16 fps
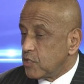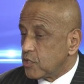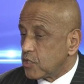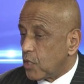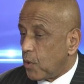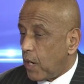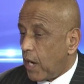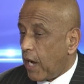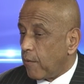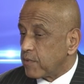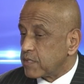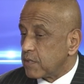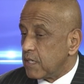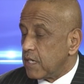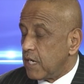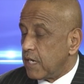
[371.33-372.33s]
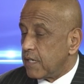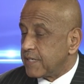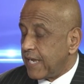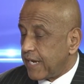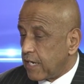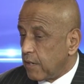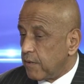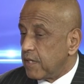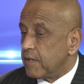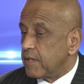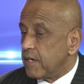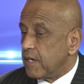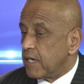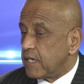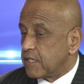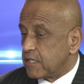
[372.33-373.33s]
So I was taken
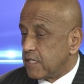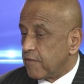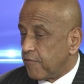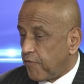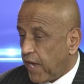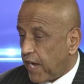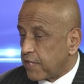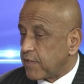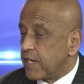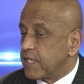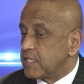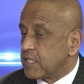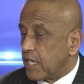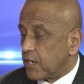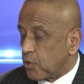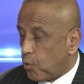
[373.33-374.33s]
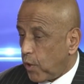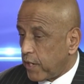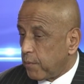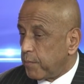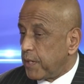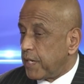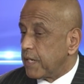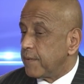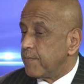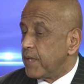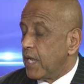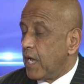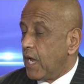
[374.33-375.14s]
uh, to the fact that he's done quite a bit.